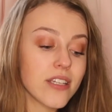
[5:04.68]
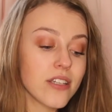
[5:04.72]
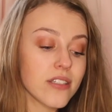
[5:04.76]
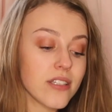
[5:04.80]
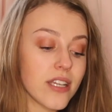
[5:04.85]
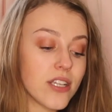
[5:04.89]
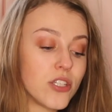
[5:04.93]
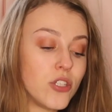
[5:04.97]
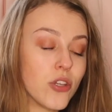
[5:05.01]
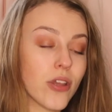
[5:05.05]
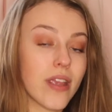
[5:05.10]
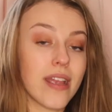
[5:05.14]
because
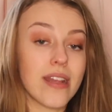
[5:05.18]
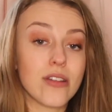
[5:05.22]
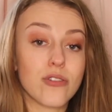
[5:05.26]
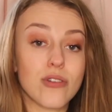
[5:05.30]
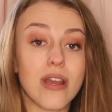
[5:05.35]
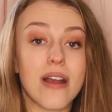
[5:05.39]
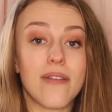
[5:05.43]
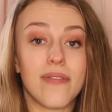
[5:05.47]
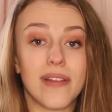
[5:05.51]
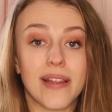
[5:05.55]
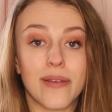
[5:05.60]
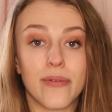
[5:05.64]
I took it
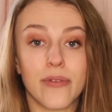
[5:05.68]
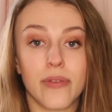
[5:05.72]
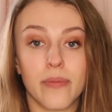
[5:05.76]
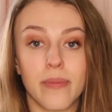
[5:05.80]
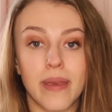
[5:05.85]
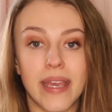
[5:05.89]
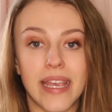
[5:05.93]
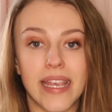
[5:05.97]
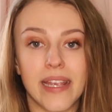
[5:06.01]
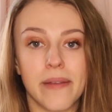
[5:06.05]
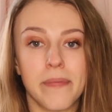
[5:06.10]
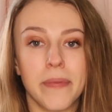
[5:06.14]
traveling with
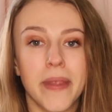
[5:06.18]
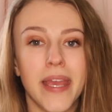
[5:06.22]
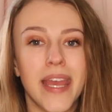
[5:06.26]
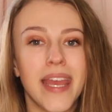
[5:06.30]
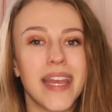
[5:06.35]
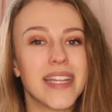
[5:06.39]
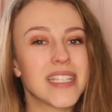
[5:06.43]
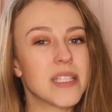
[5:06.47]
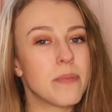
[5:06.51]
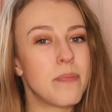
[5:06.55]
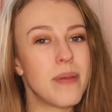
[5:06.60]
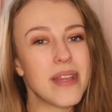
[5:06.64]
me.
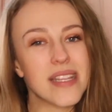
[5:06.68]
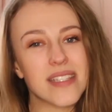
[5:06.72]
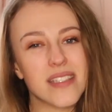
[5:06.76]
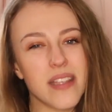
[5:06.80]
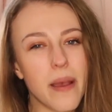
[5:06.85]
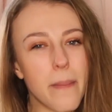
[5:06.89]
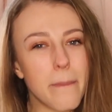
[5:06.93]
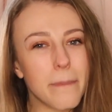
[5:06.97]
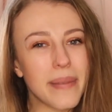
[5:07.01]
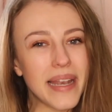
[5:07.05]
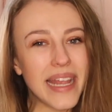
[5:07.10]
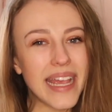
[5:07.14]
It's a bit
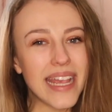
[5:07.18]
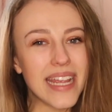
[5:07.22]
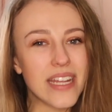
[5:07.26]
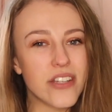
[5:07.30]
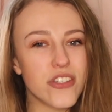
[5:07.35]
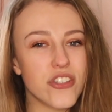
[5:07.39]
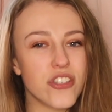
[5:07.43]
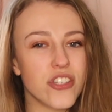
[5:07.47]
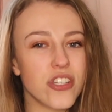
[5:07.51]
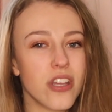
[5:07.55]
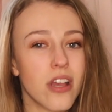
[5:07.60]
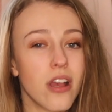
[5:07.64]
sun
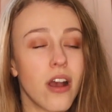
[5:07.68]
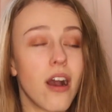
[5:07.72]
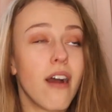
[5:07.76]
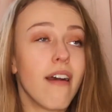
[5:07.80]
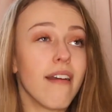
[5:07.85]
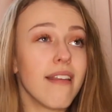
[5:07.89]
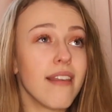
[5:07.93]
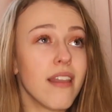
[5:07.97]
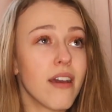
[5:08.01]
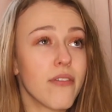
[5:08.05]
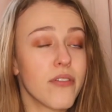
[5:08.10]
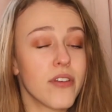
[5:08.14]
bleached.
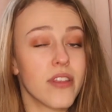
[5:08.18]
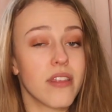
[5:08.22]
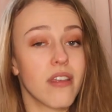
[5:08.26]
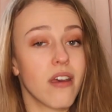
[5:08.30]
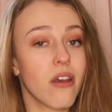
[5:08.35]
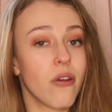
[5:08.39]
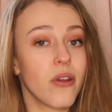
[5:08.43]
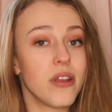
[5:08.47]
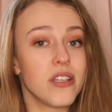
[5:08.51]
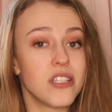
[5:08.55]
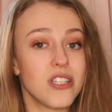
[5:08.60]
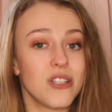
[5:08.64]
I love it
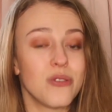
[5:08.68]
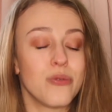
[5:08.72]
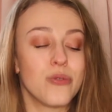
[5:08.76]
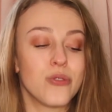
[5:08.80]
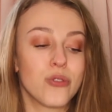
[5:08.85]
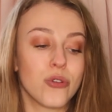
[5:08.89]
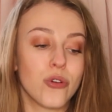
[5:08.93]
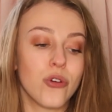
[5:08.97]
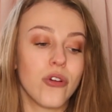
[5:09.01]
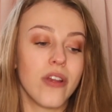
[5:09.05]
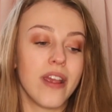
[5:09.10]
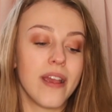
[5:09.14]
though, I do
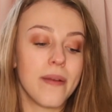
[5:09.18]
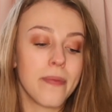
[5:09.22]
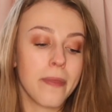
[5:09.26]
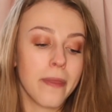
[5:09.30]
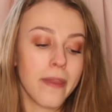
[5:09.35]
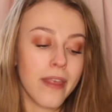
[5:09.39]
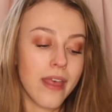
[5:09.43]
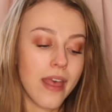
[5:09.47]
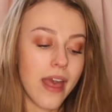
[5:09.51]
adore it.